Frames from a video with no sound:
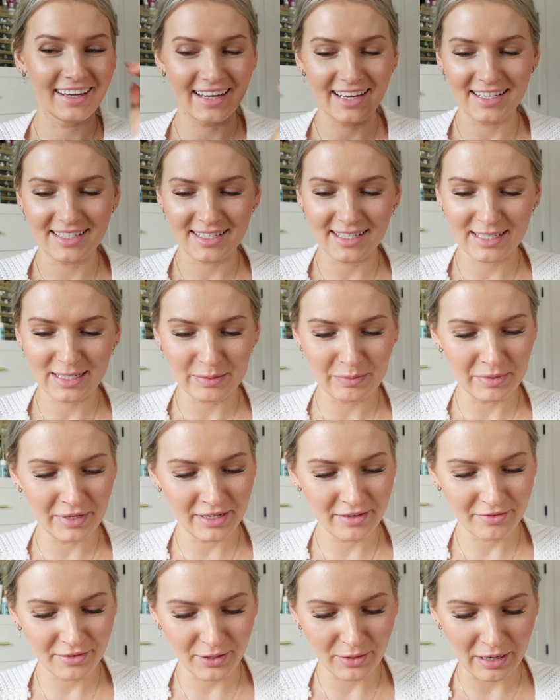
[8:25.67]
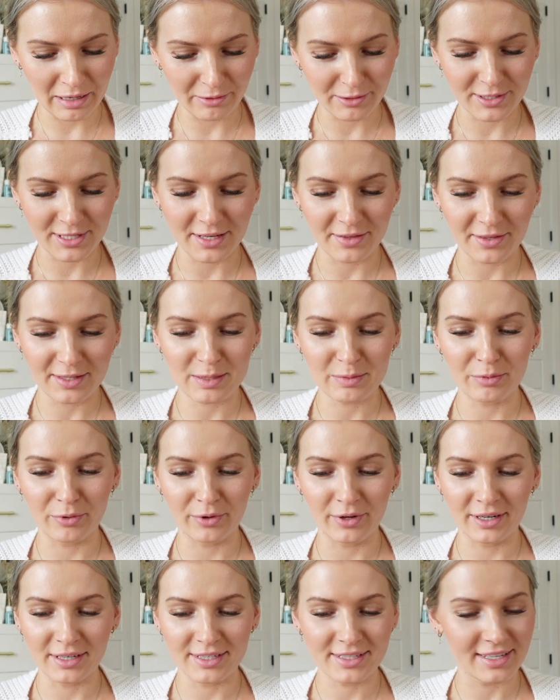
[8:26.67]
guys, it's been a few hours at this
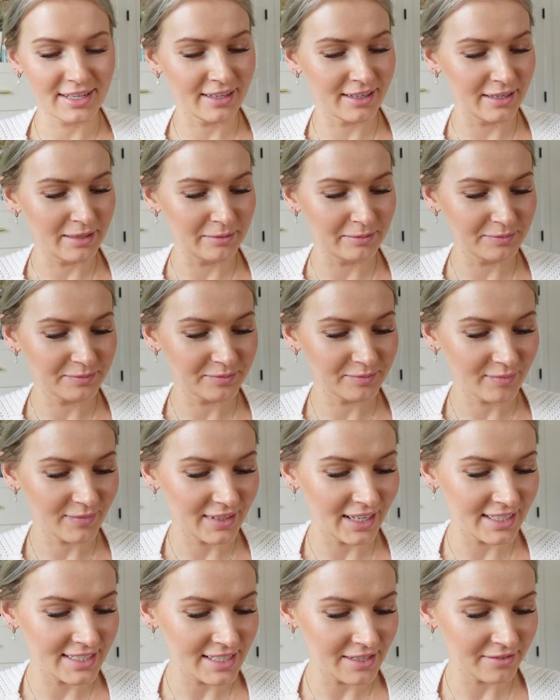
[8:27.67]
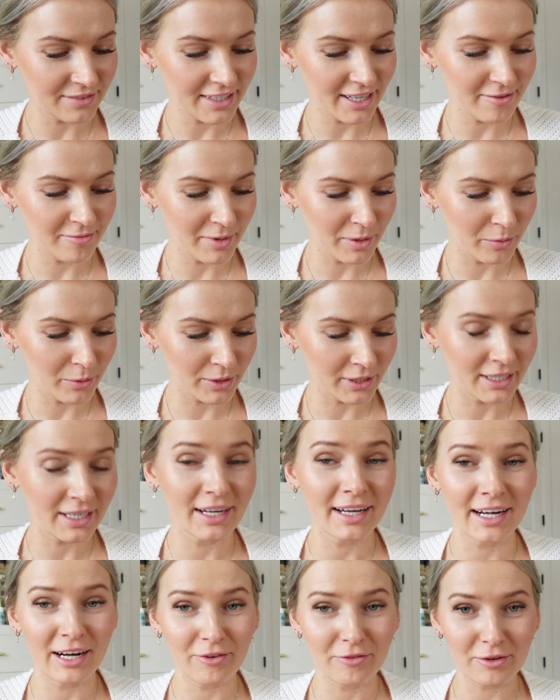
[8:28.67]
point. Um, I definitely have my work
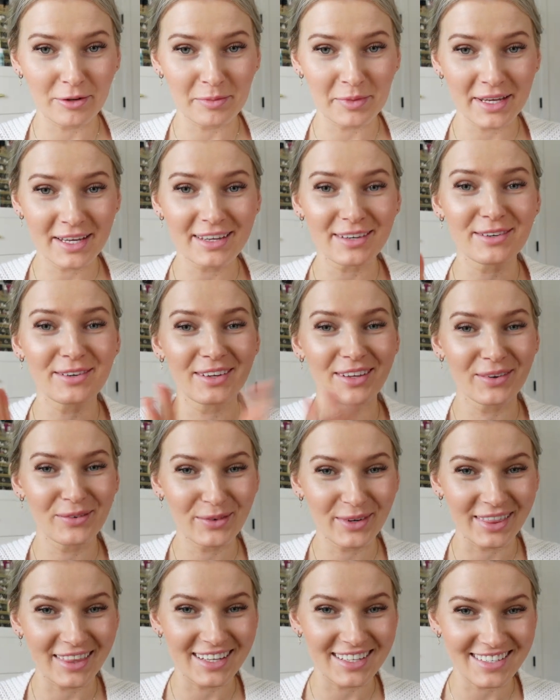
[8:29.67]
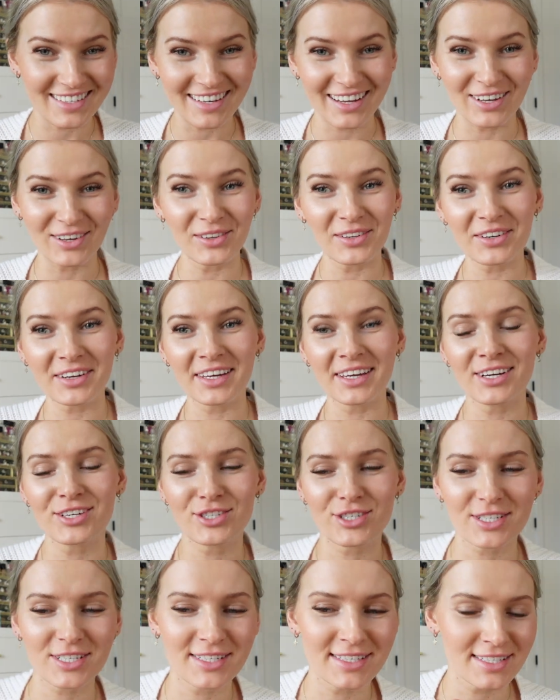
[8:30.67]
cut out for me with this nail look here
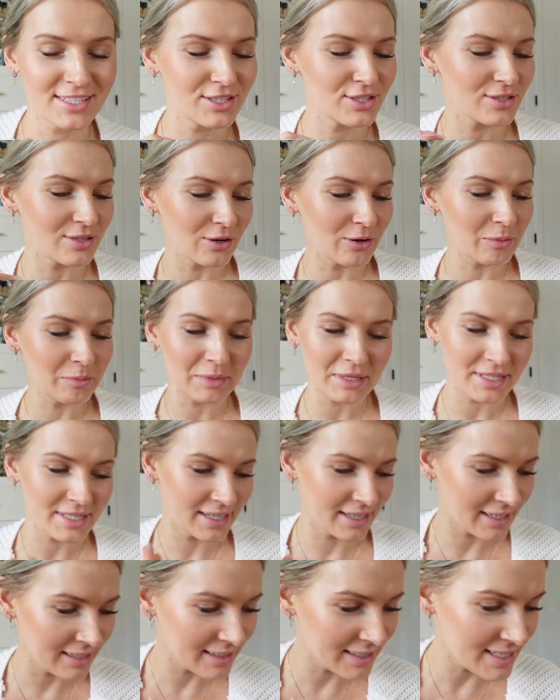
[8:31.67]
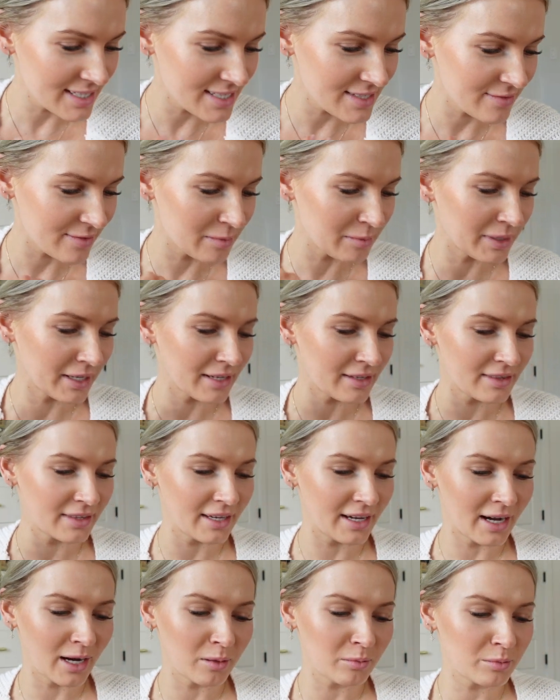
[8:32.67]
just because it's so meticulous from like
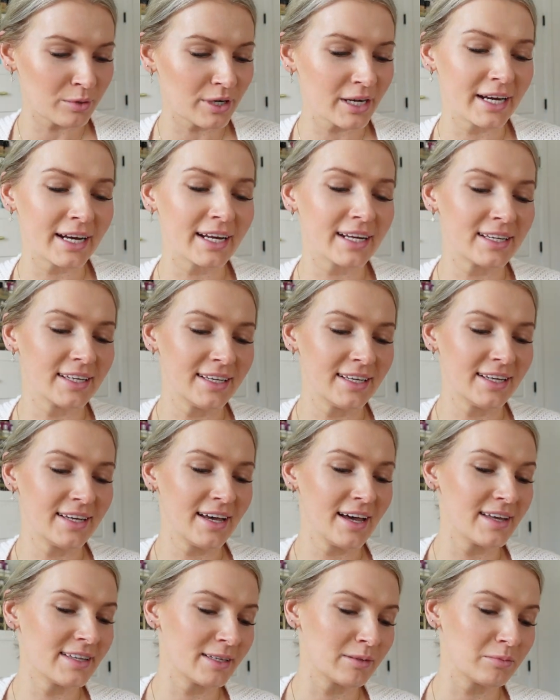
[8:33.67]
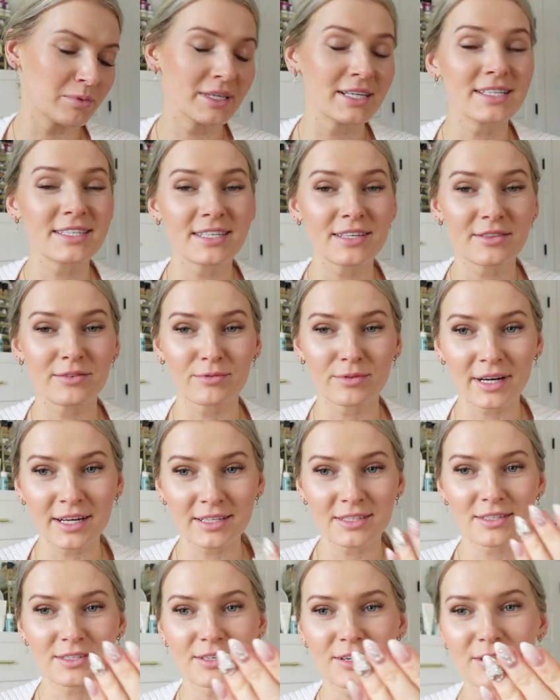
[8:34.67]
the ombre and then placing the
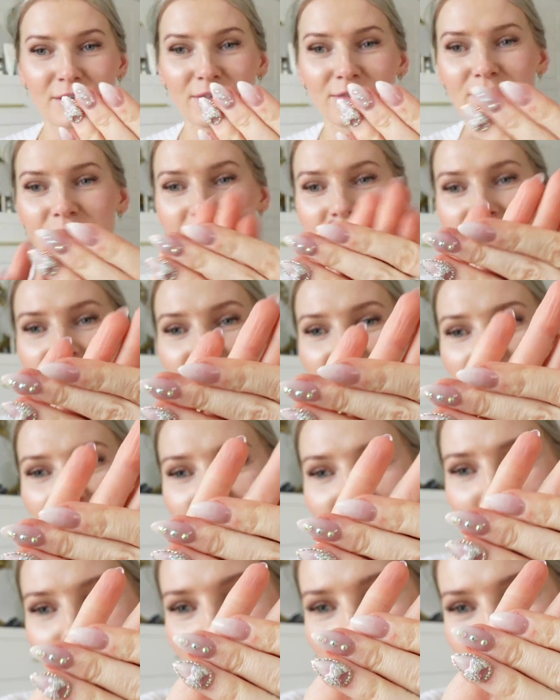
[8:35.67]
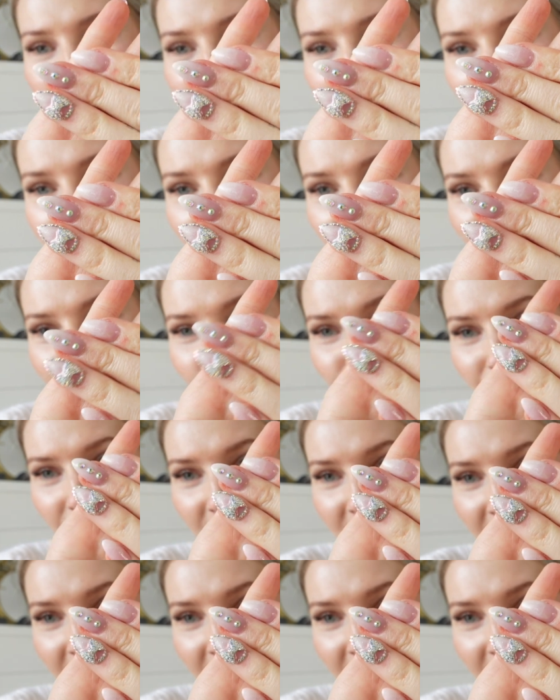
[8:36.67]
rhinestones. But here's one